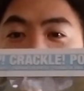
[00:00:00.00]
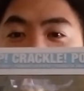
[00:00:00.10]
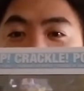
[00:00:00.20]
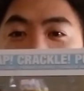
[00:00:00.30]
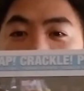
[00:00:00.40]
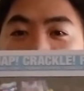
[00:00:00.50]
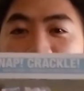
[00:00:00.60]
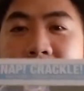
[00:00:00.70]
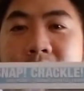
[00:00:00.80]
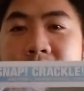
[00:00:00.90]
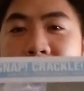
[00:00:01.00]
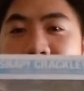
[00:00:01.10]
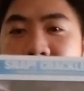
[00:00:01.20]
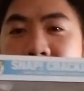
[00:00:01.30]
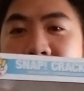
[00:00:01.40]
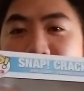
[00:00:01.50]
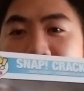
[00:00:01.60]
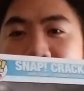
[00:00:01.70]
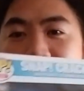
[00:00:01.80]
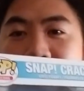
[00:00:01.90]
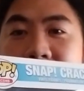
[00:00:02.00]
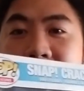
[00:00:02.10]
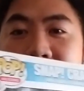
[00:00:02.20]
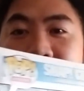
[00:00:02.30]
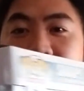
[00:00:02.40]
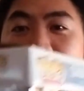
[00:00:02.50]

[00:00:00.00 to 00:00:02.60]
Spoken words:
Now, I heard that they were coming out with these for a